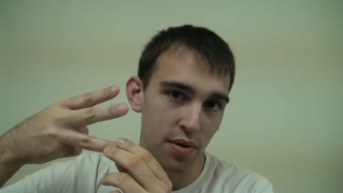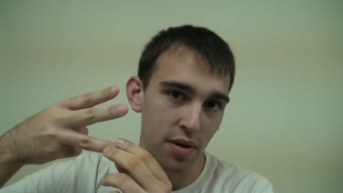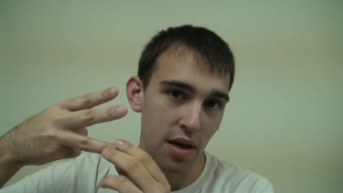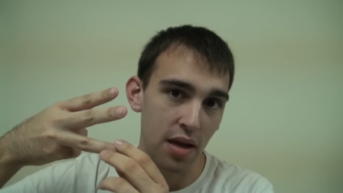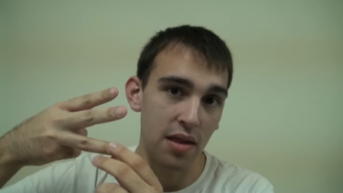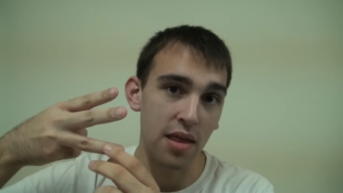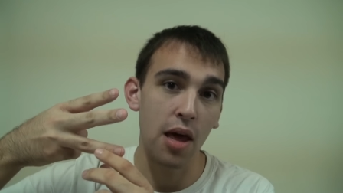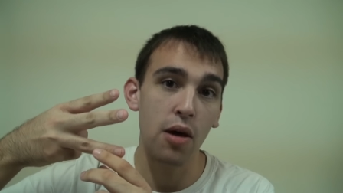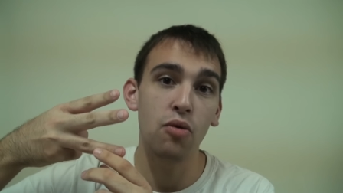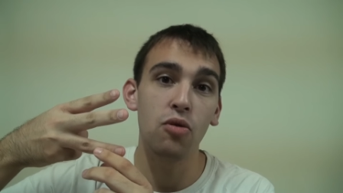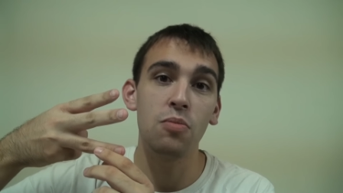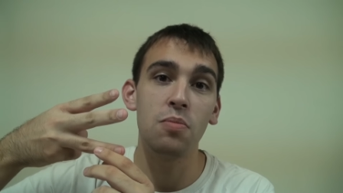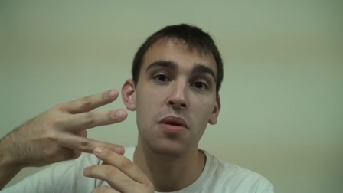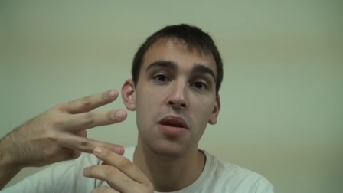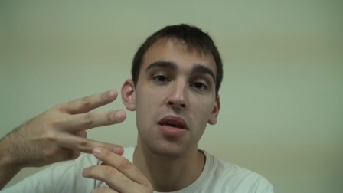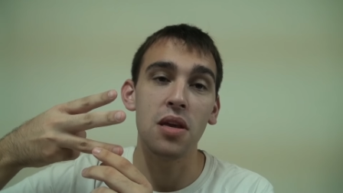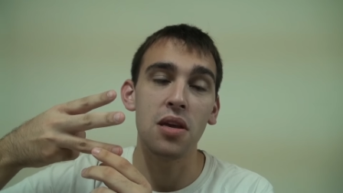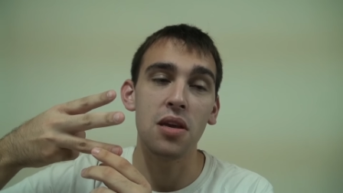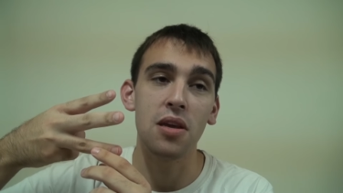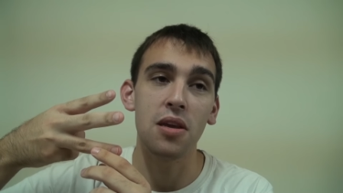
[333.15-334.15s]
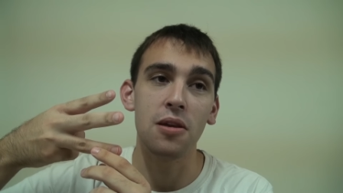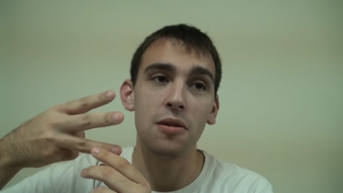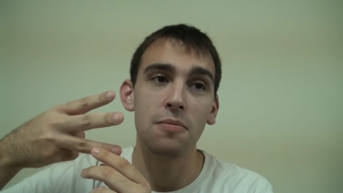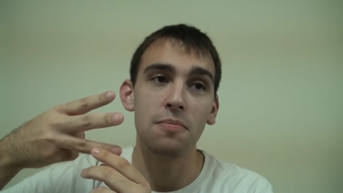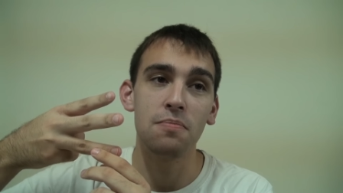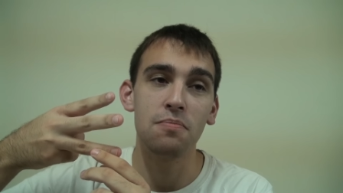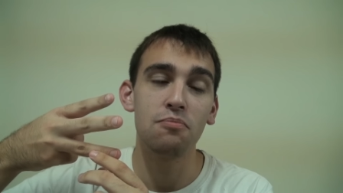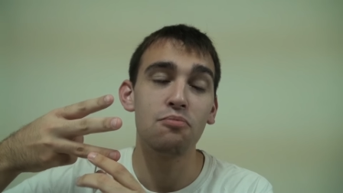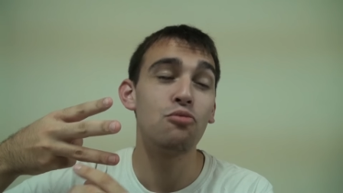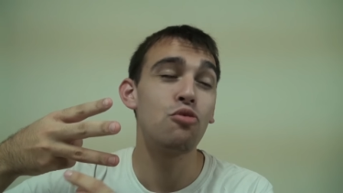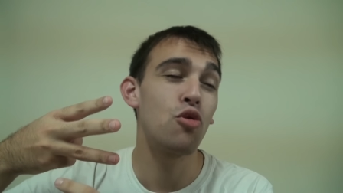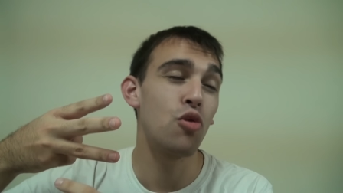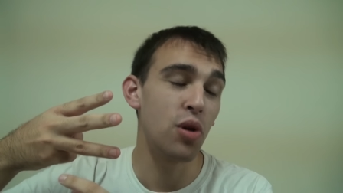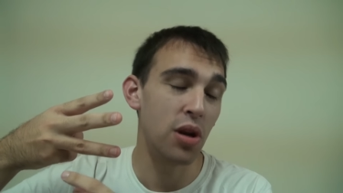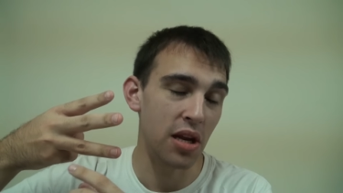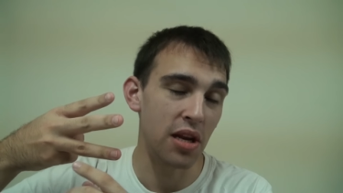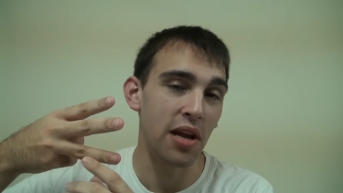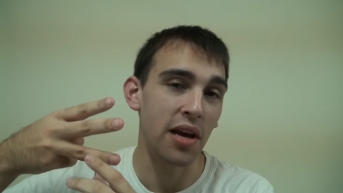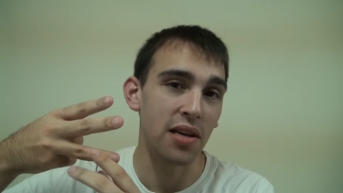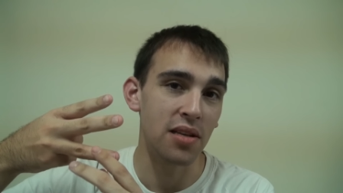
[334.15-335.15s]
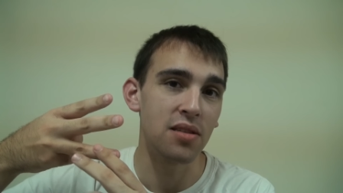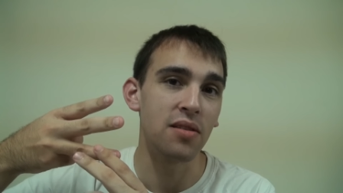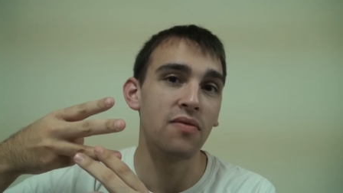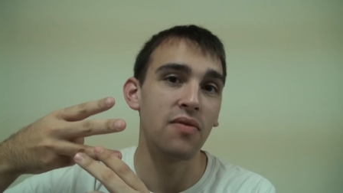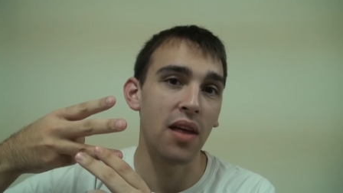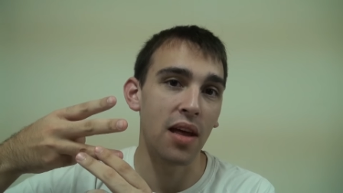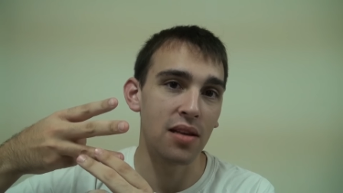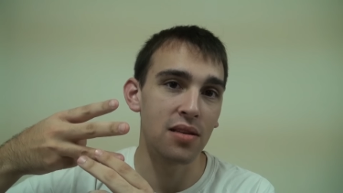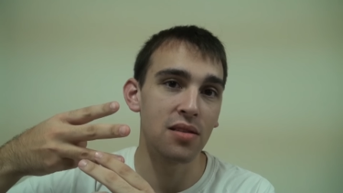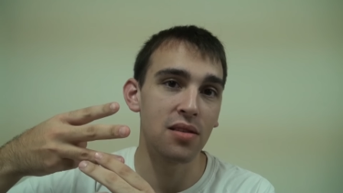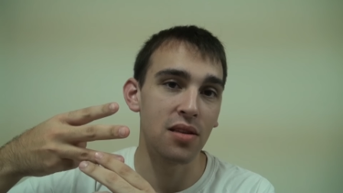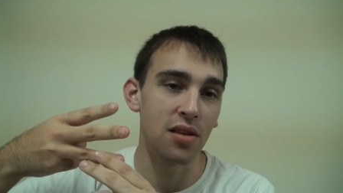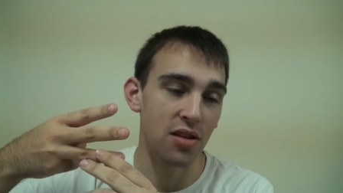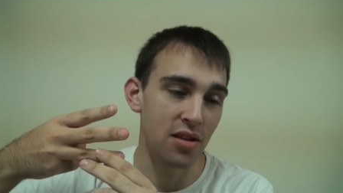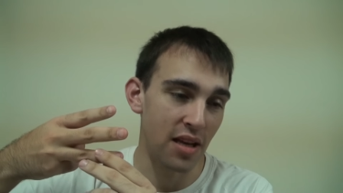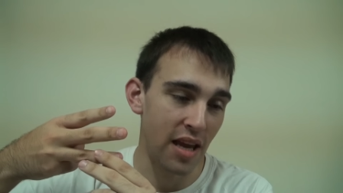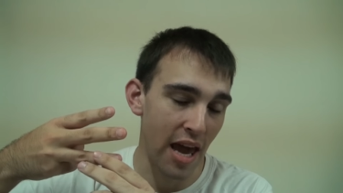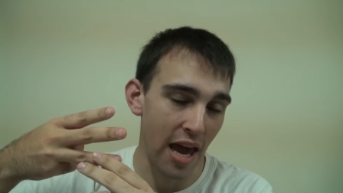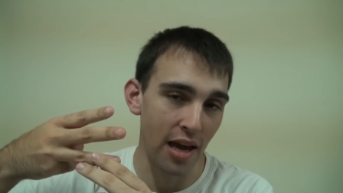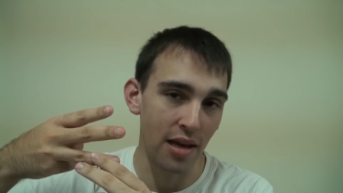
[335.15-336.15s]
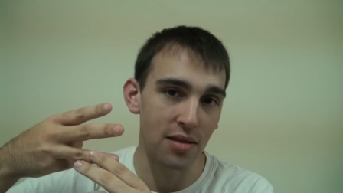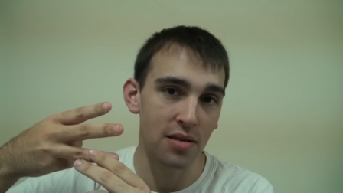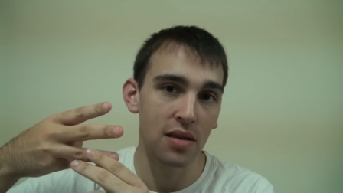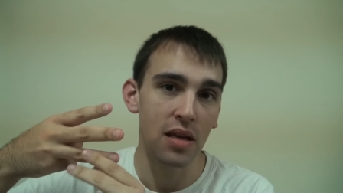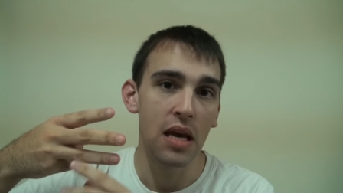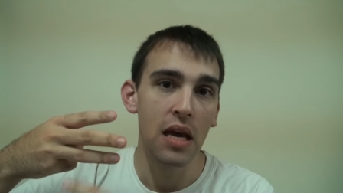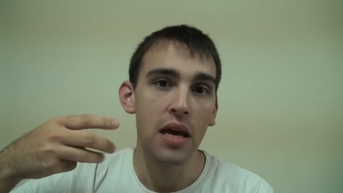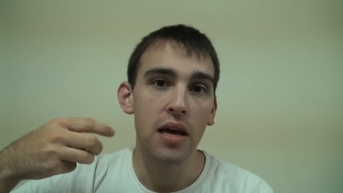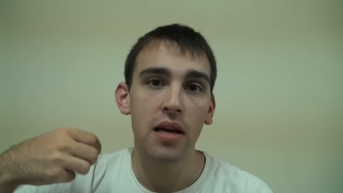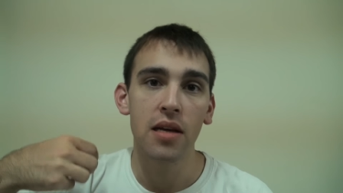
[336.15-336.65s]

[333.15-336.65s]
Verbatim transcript: and that would be pretty nice if that's the case.